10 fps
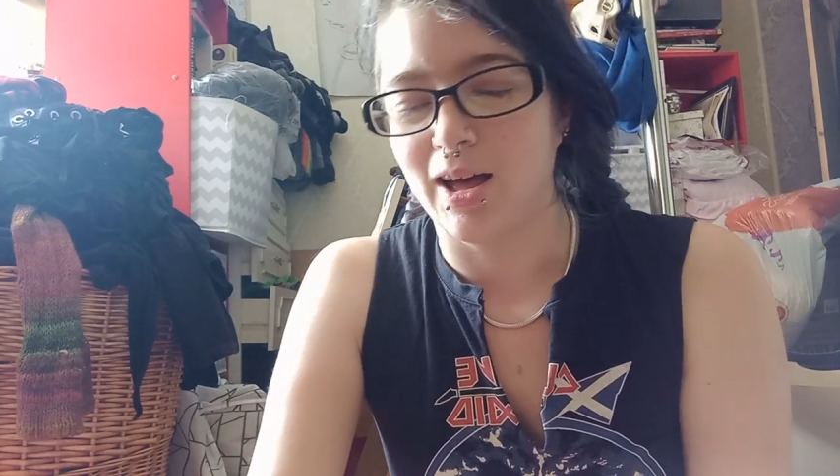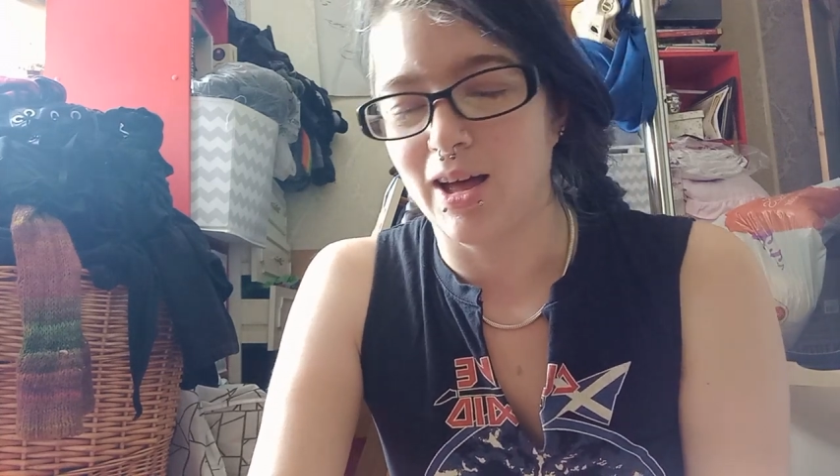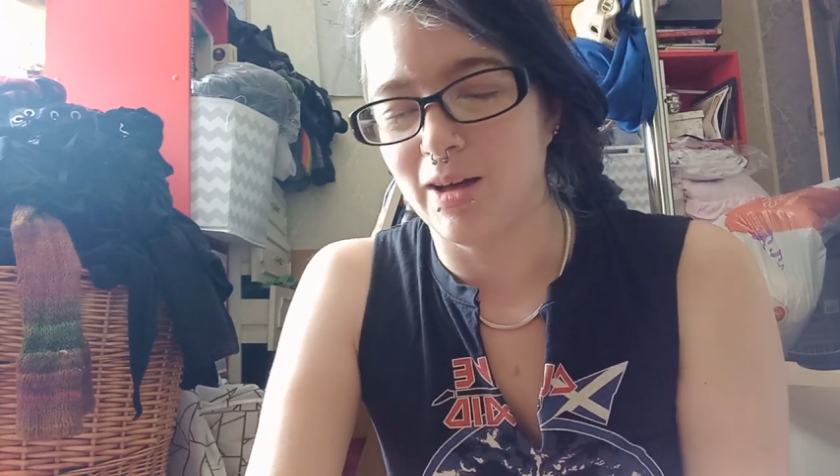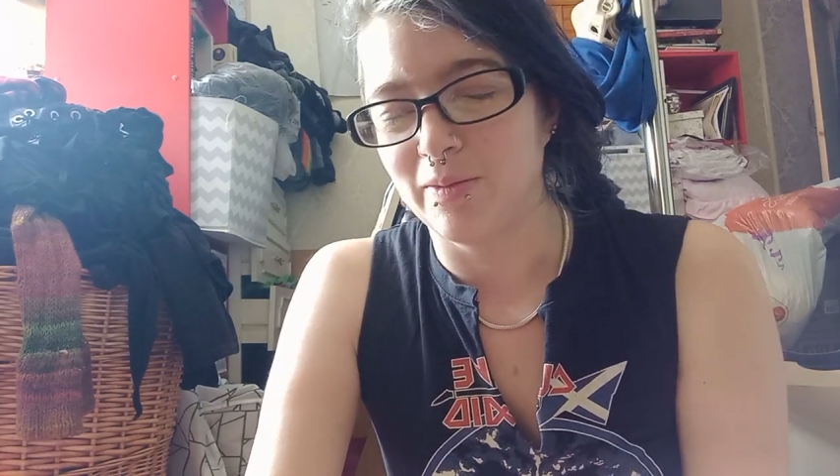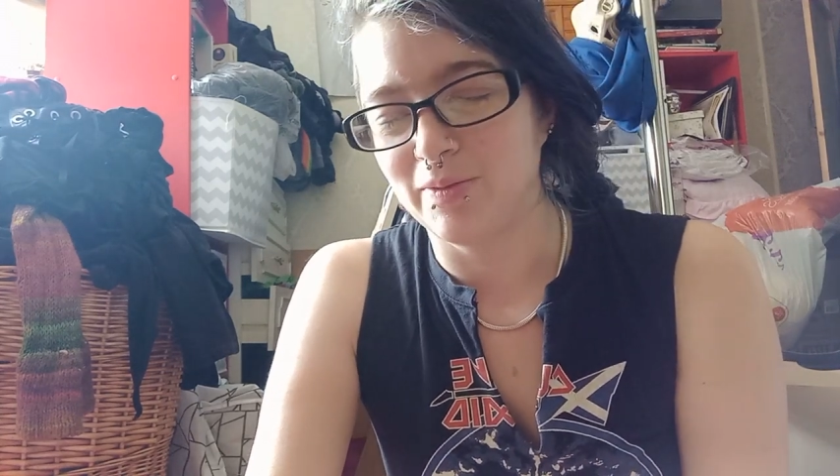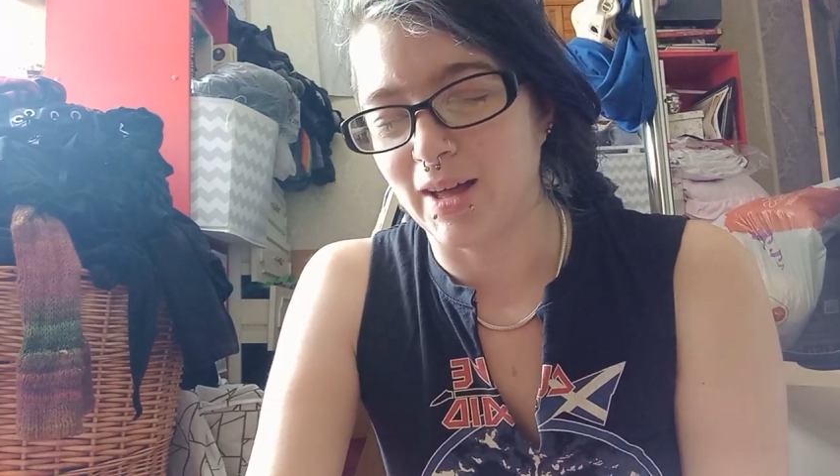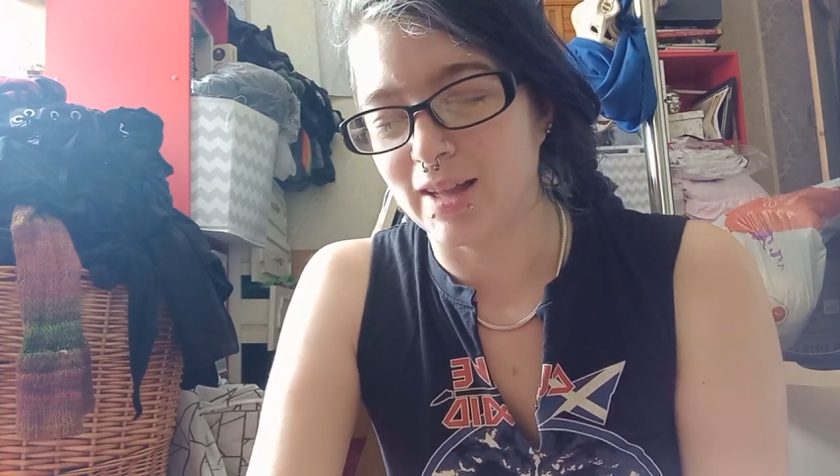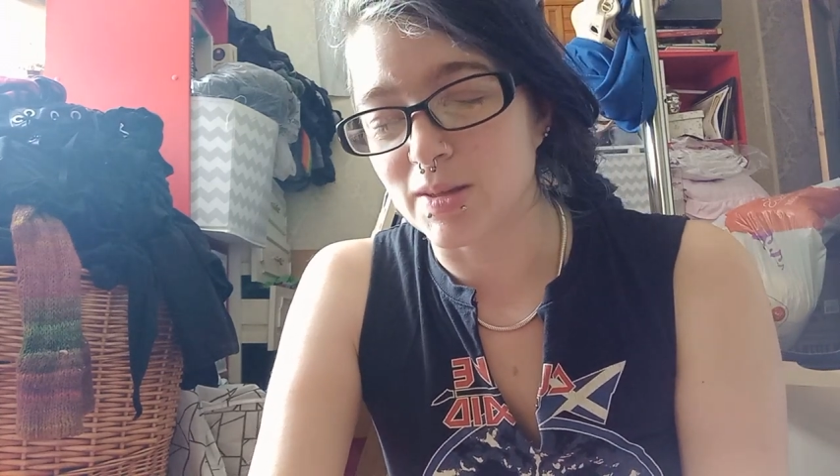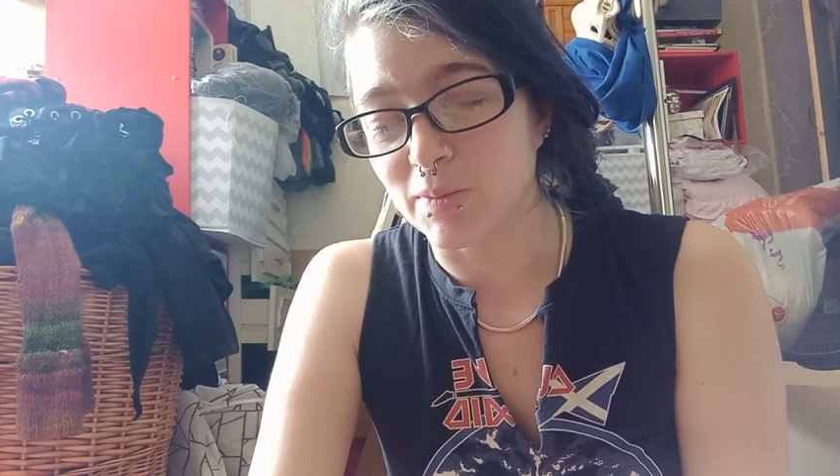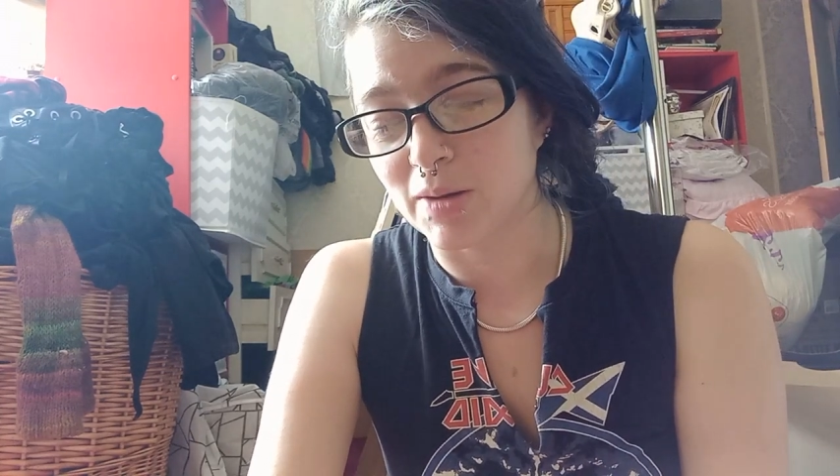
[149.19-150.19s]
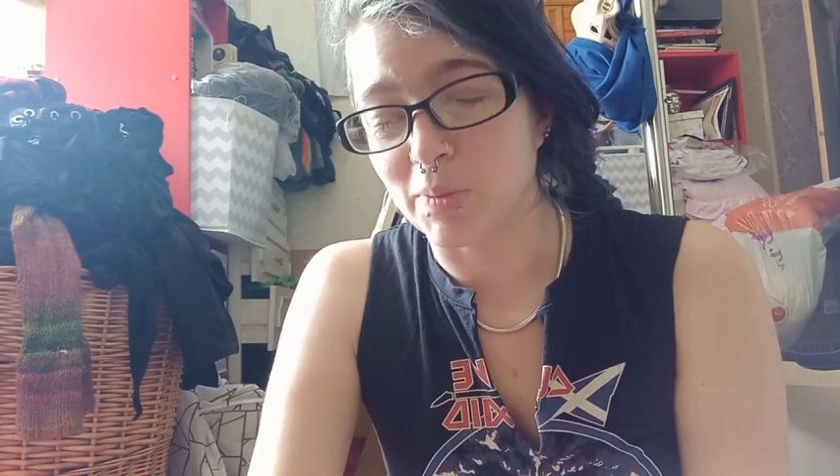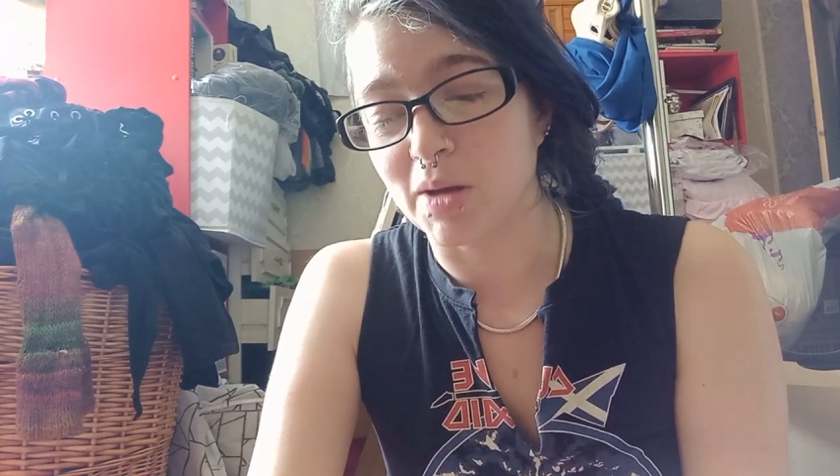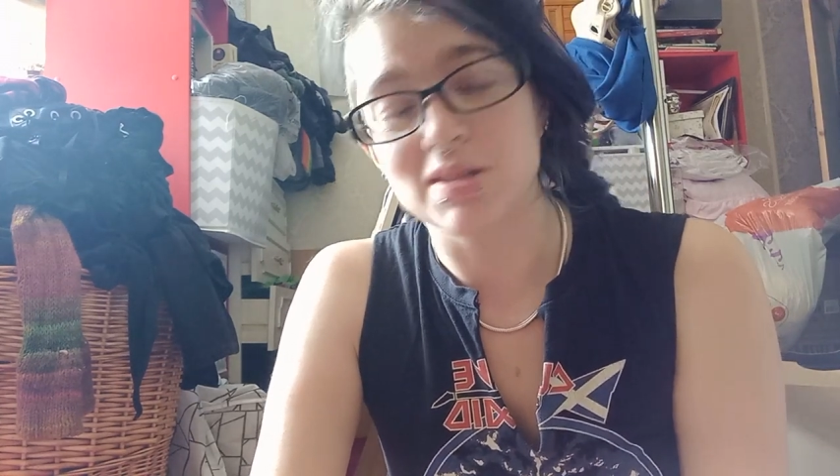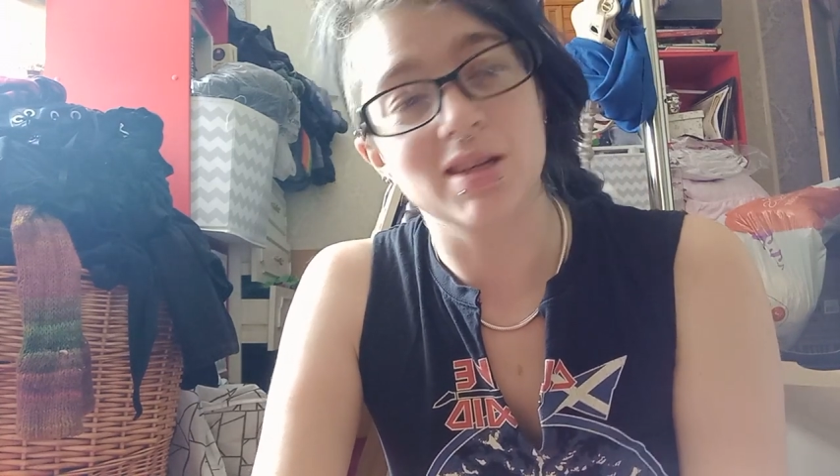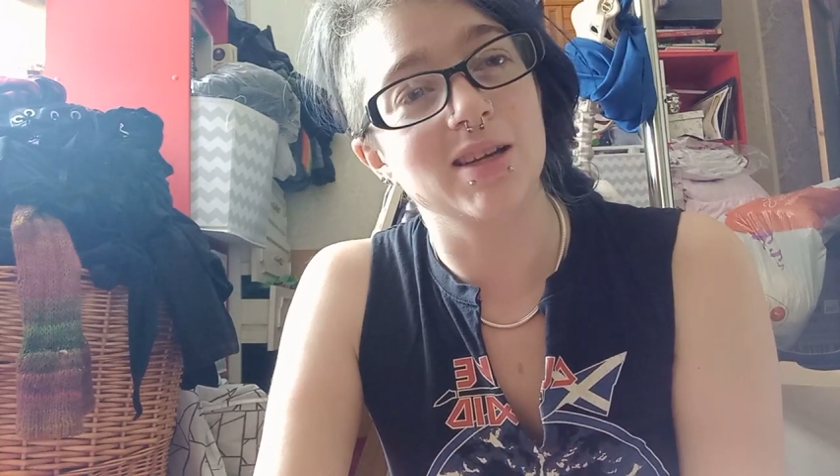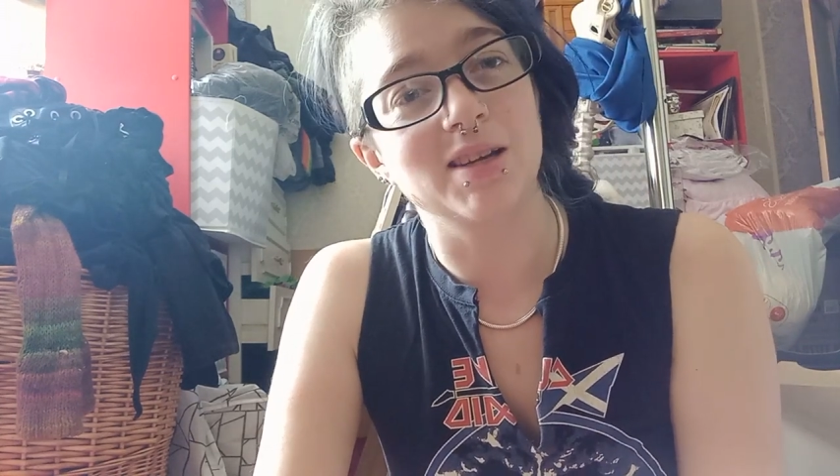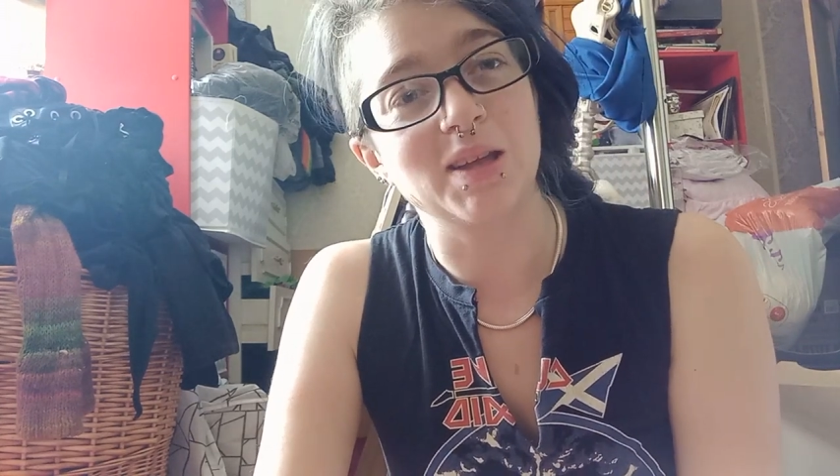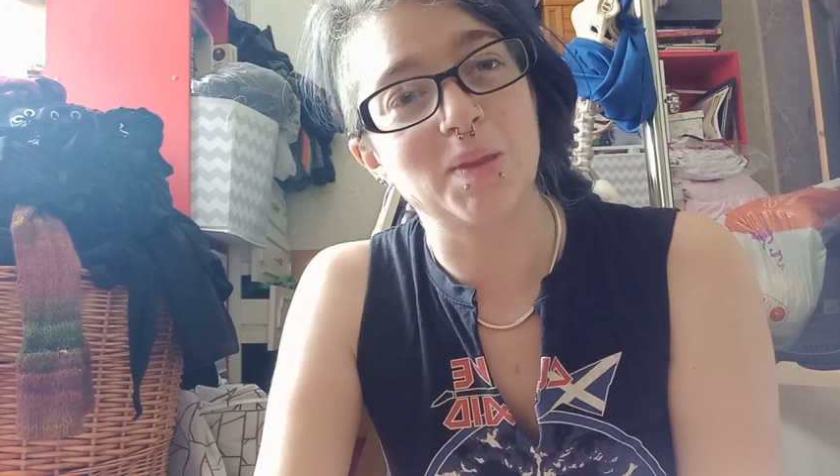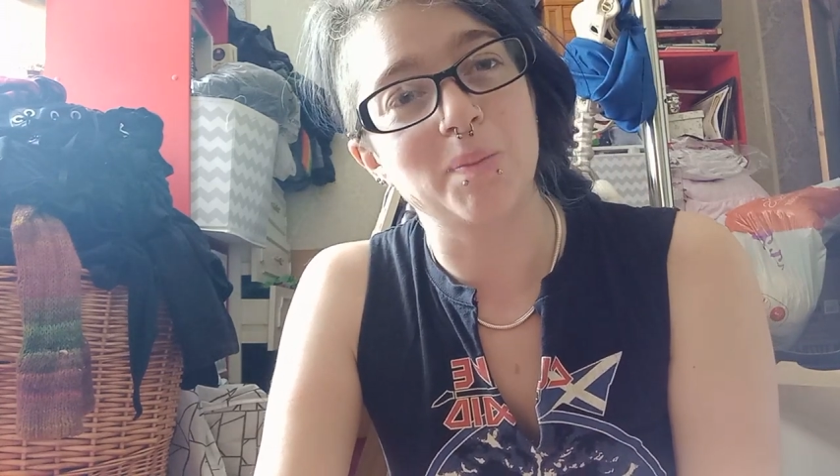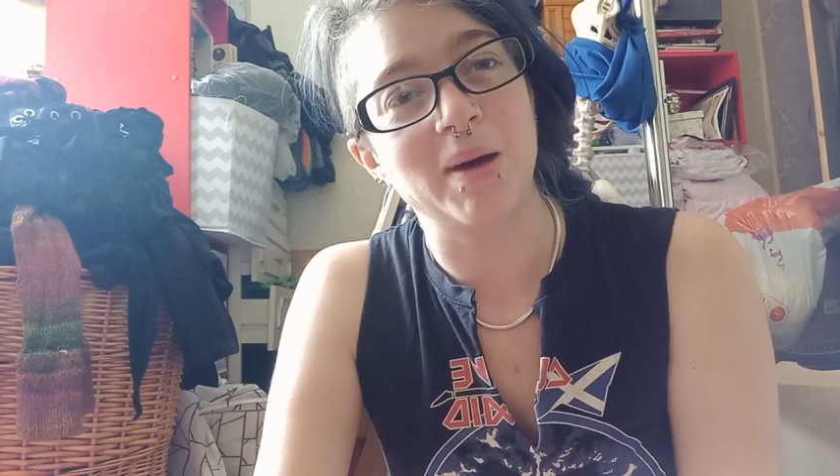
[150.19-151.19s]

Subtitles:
And someone had posted underneath